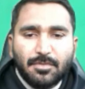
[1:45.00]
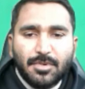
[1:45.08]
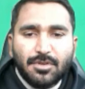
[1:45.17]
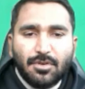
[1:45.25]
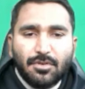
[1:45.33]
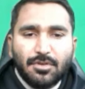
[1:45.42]

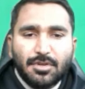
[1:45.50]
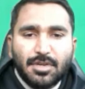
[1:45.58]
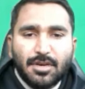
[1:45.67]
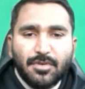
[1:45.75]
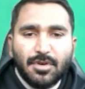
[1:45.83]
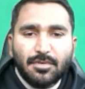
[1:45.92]
be downloaded
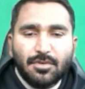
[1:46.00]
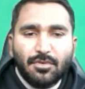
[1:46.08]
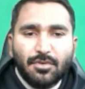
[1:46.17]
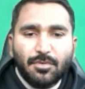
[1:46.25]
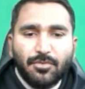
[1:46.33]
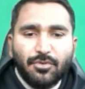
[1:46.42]
in our
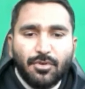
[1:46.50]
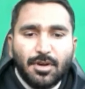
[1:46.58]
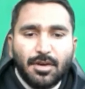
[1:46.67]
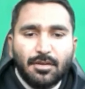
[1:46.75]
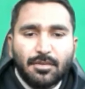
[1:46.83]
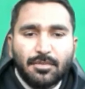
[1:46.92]
download
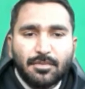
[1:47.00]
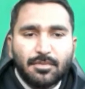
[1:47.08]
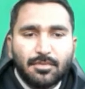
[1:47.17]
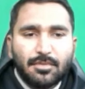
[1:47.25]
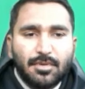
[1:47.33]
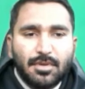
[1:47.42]
folder.
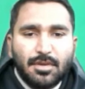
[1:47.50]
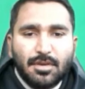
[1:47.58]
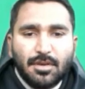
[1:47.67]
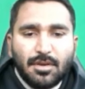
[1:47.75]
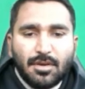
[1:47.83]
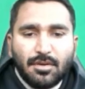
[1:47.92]

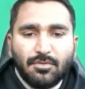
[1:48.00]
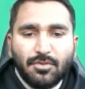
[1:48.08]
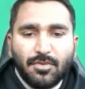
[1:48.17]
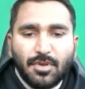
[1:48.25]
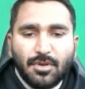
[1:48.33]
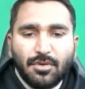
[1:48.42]

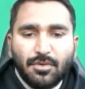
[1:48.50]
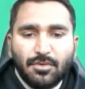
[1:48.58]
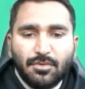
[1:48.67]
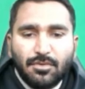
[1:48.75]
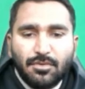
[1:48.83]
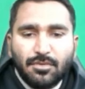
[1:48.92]
We will go
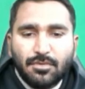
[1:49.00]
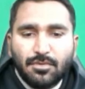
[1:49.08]
to